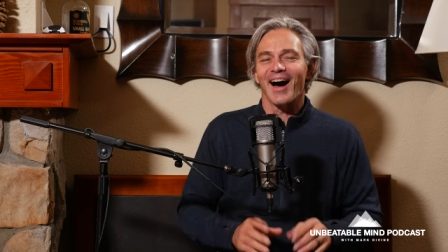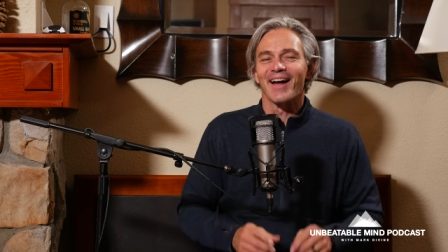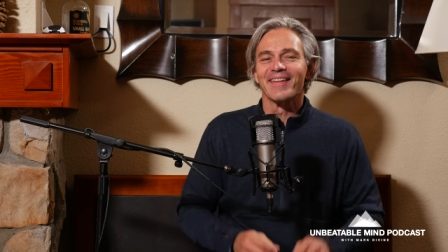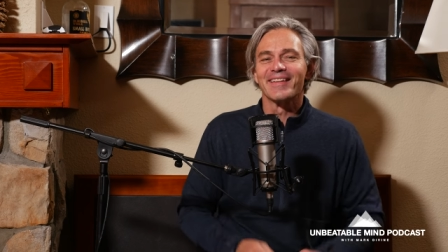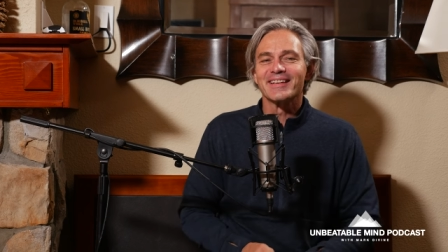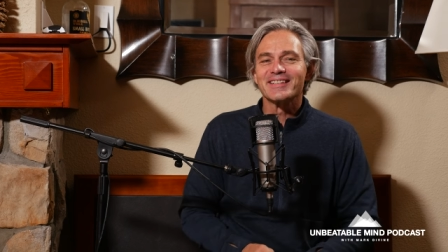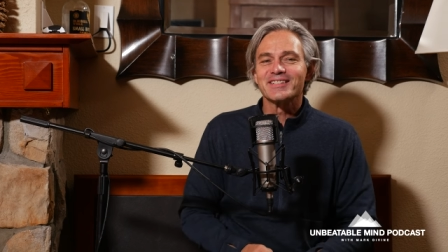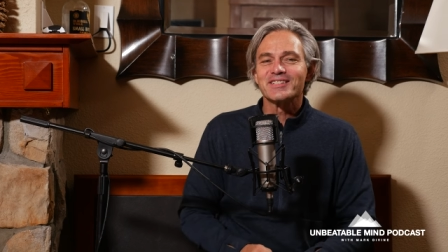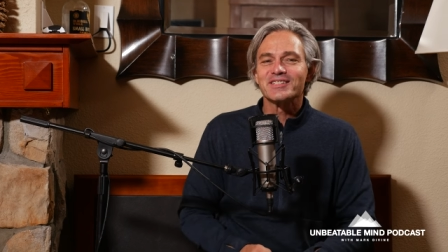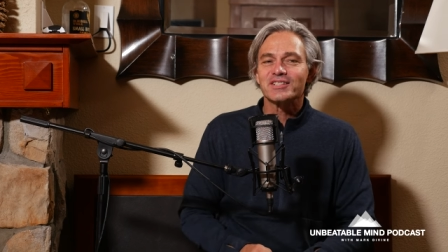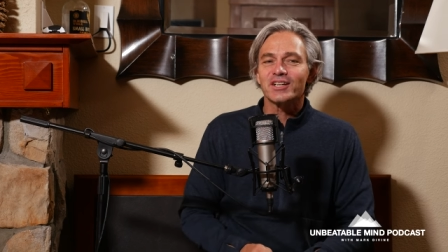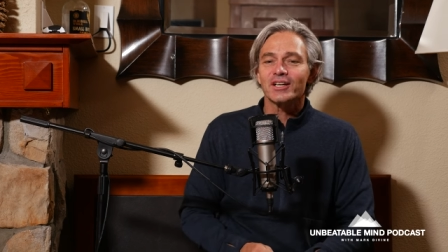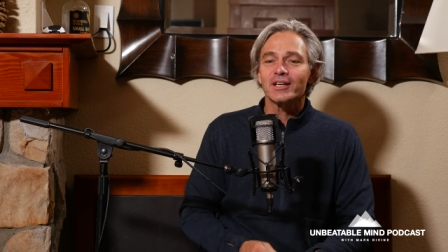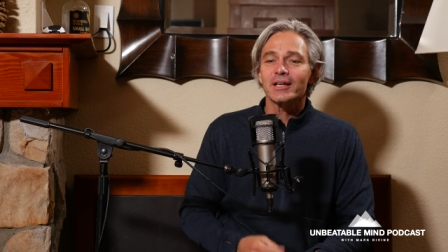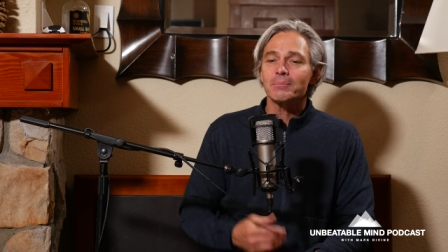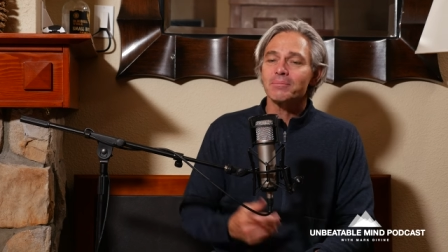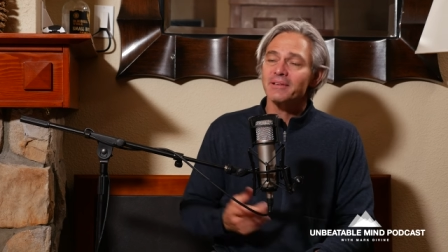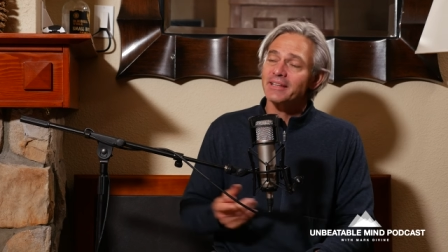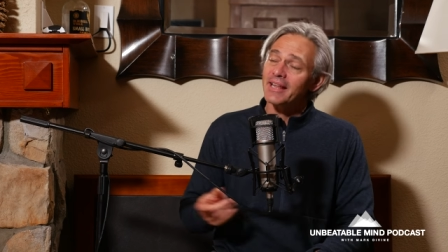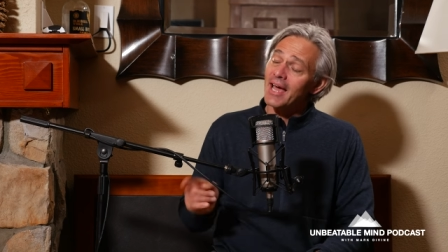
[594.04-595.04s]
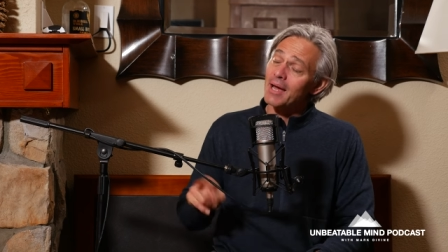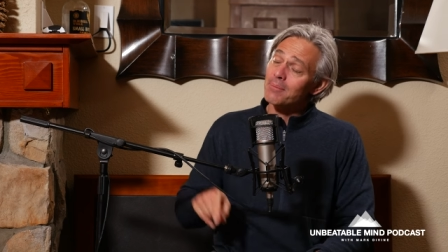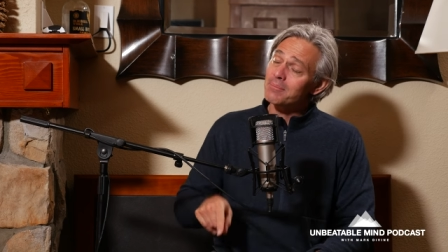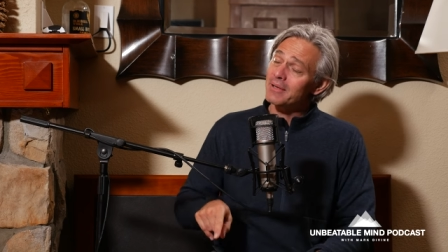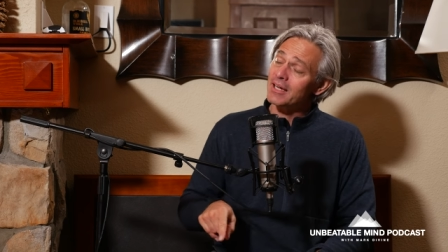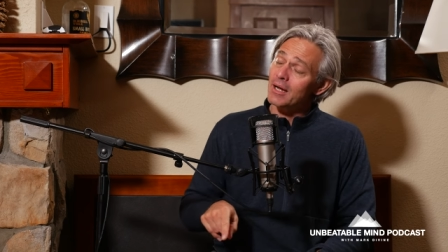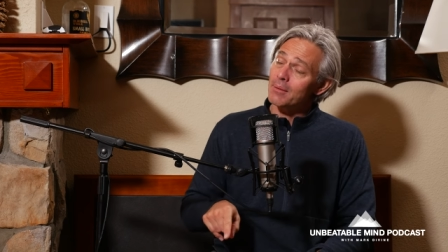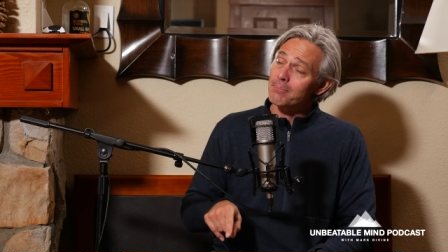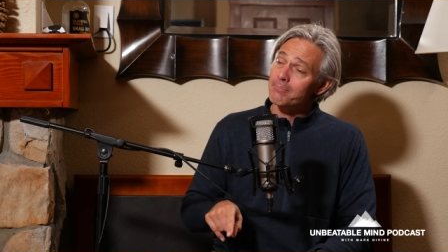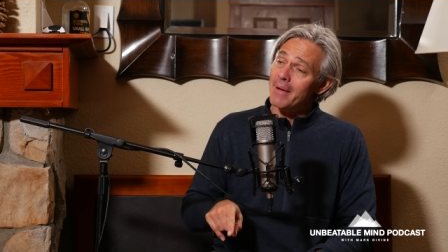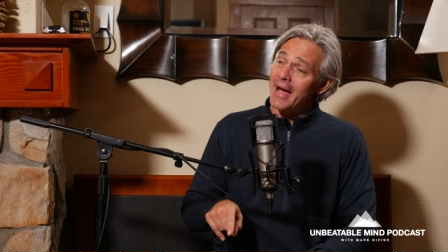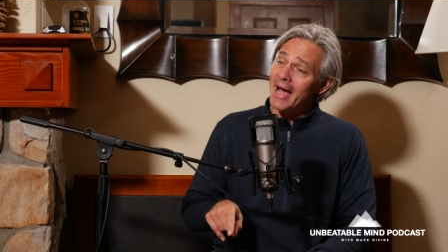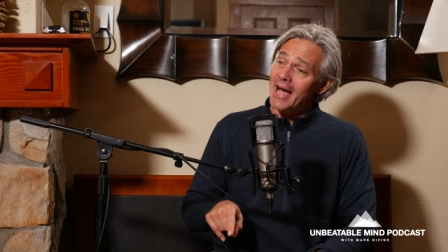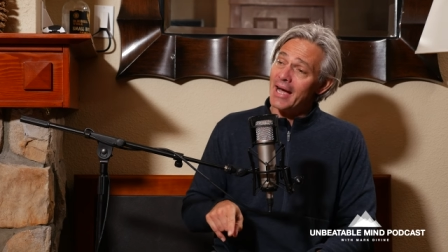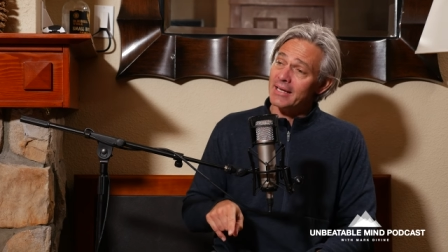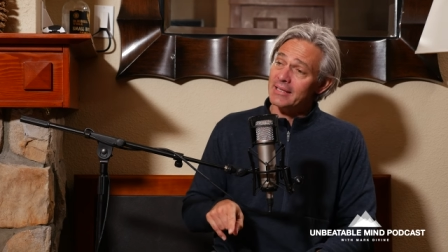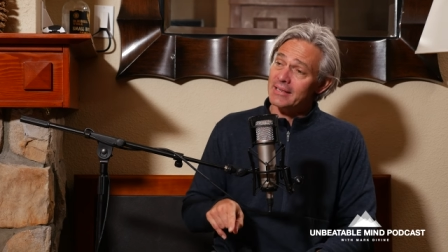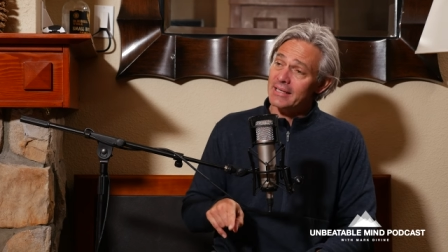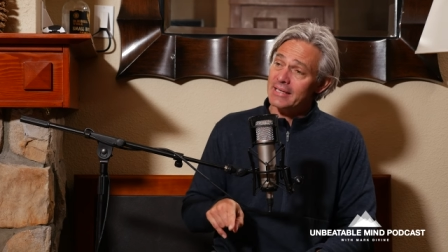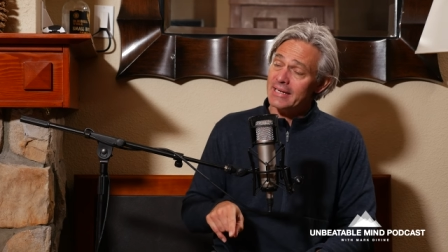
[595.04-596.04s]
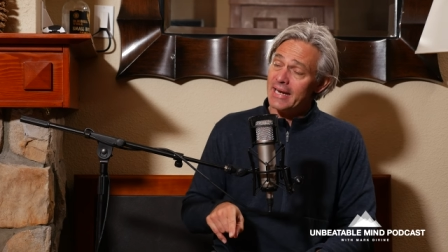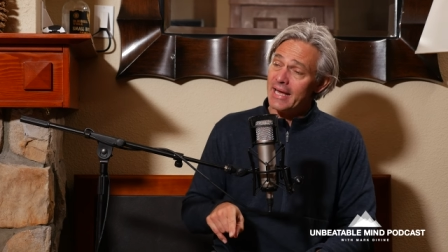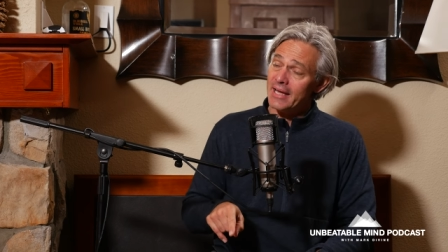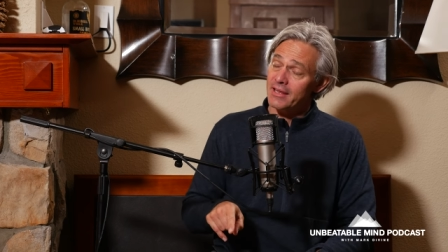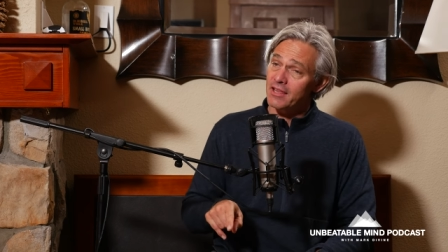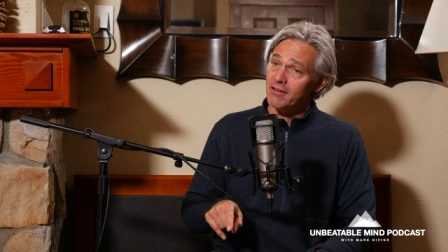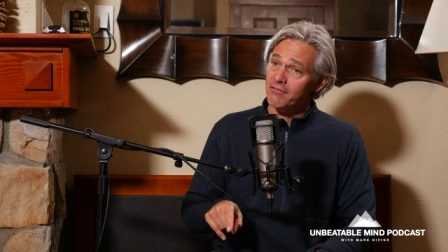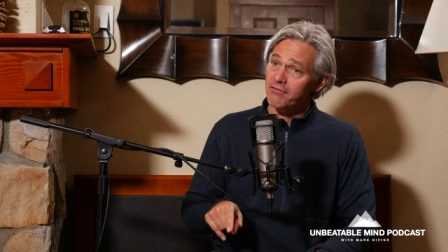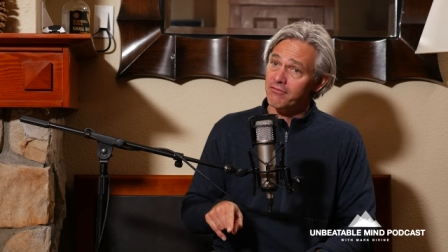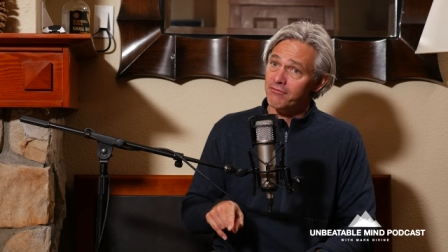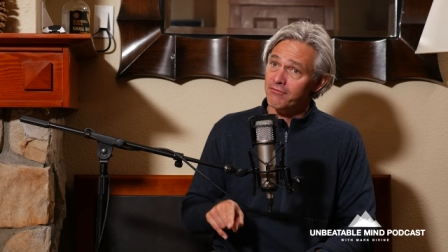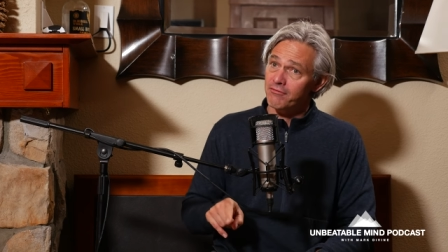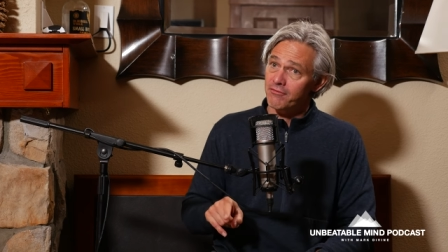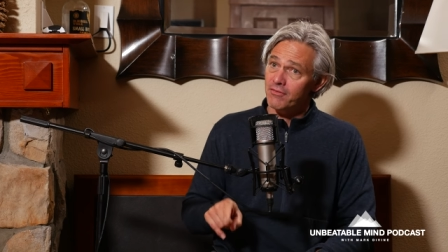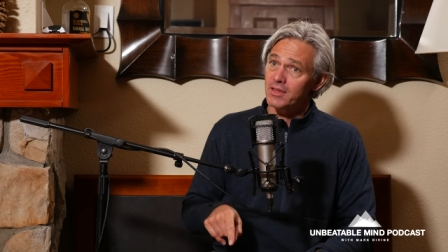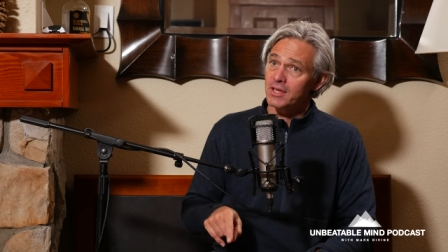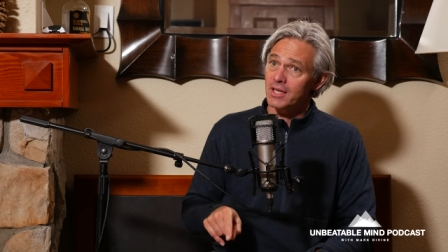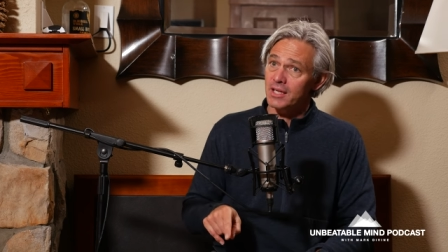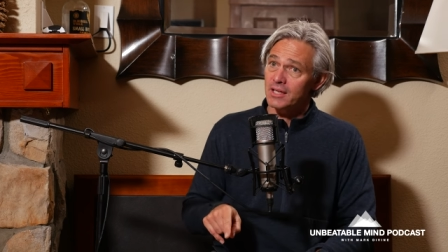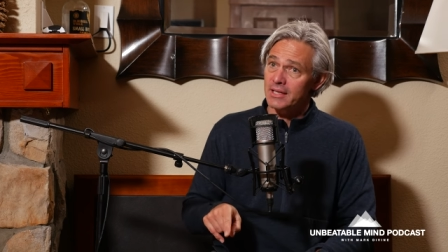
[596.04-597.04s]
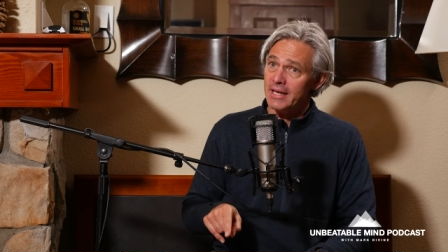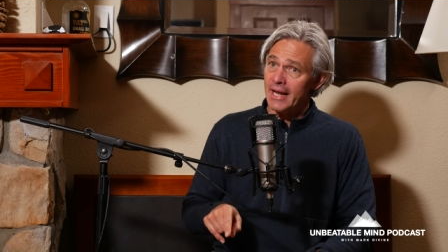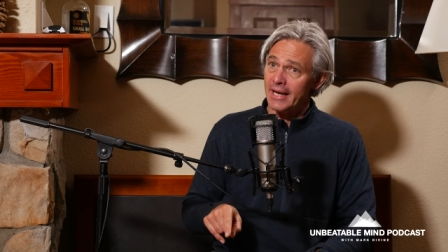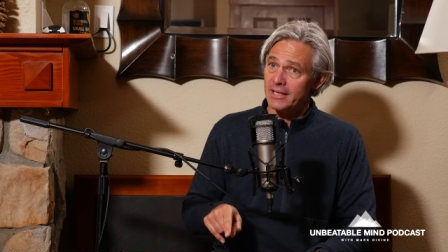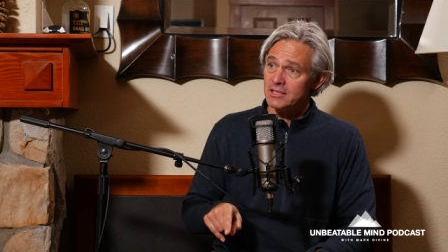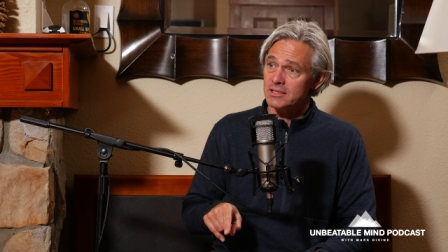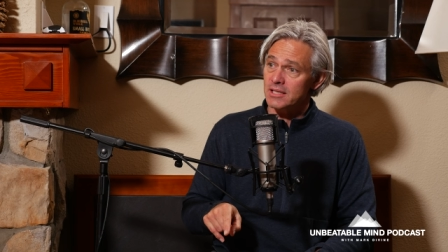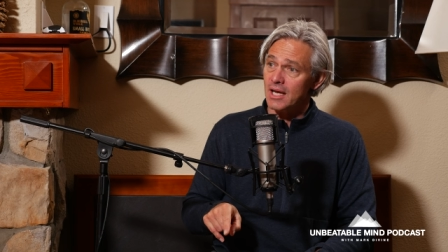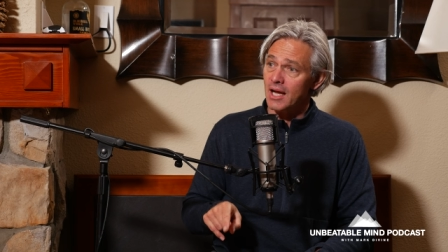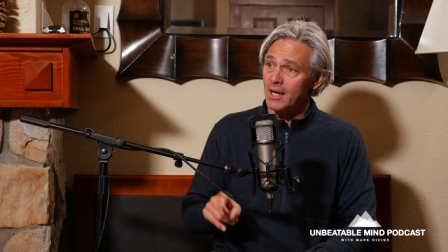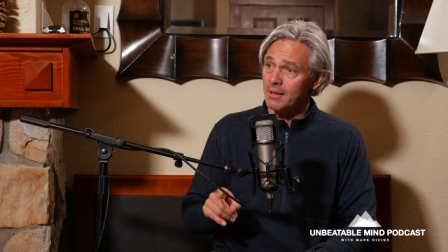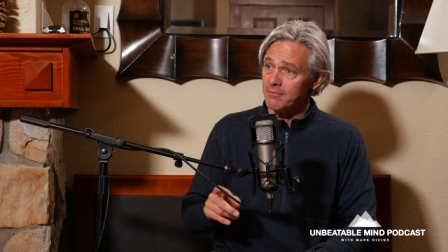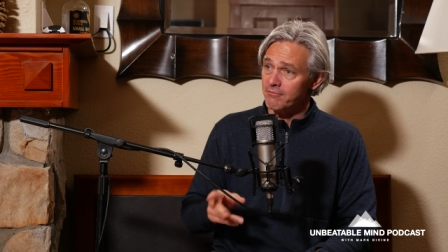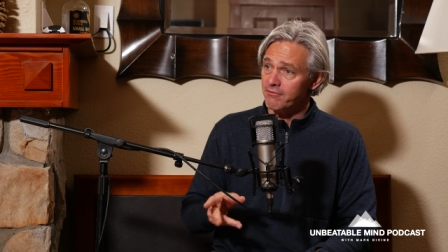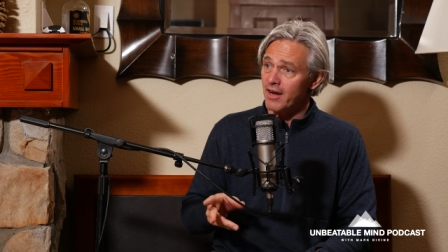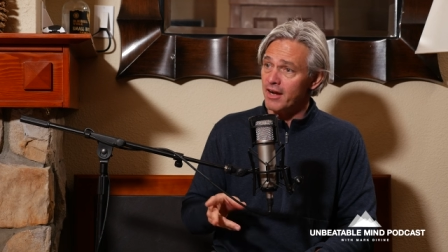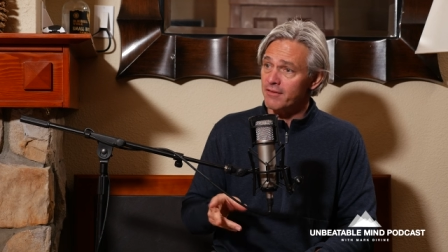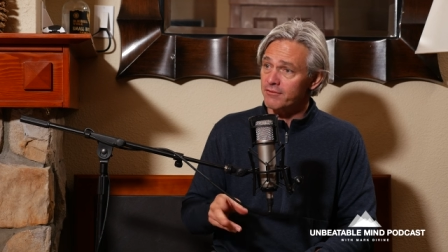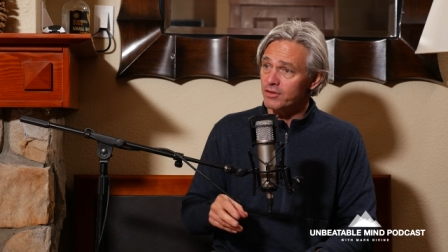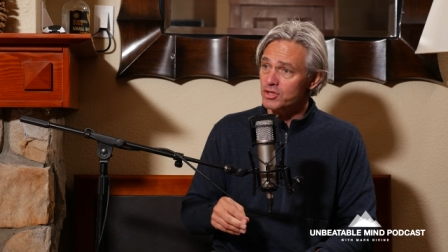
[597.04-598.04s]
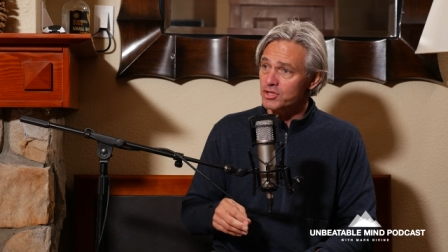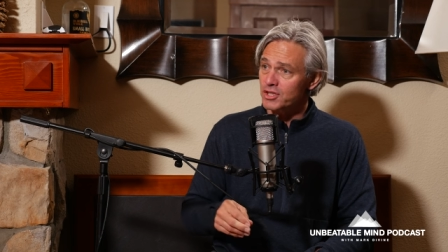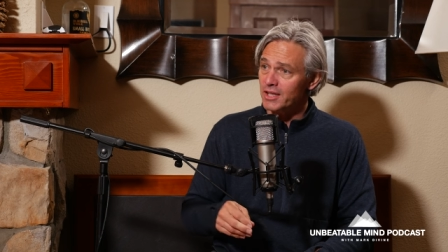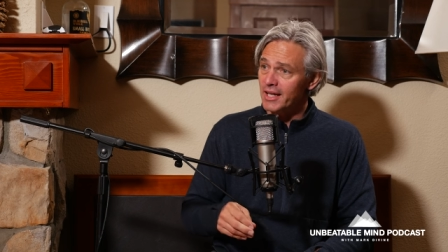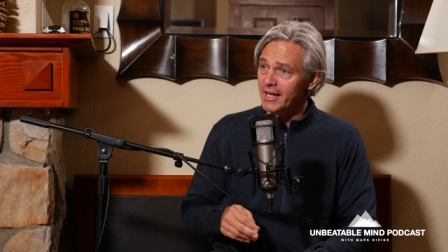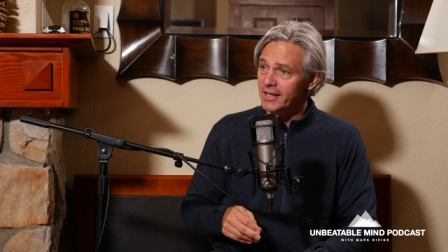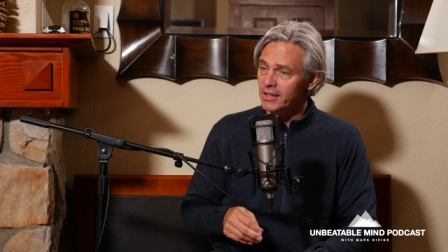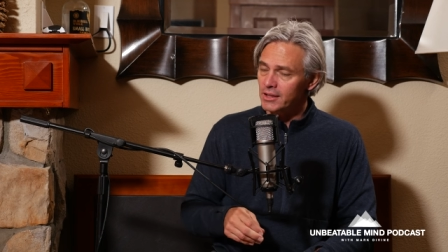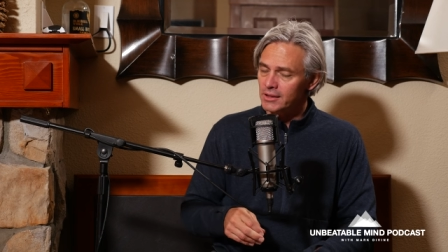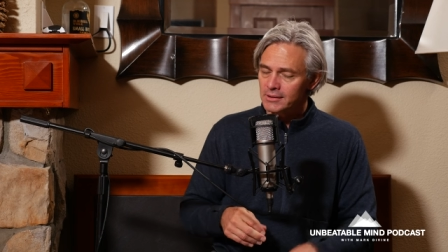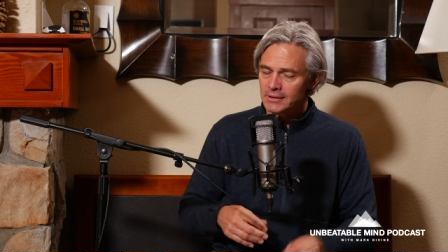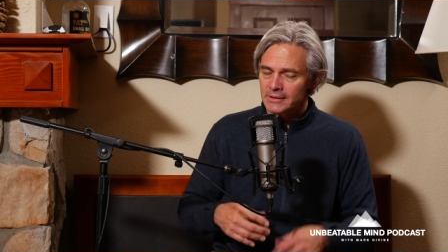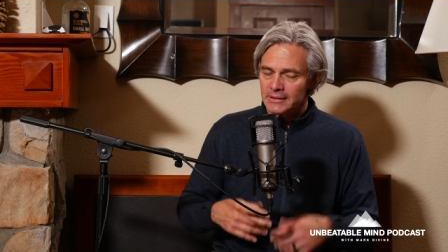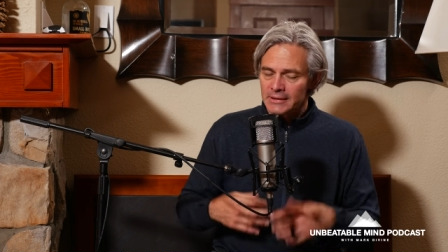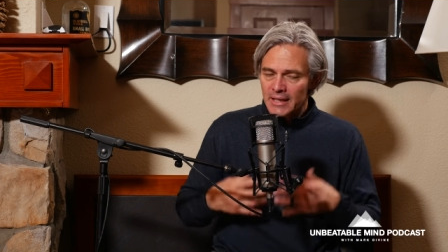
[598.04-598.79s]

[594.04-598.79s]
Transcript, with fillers: on this journey, but they had me come back the ne- the the next time five years later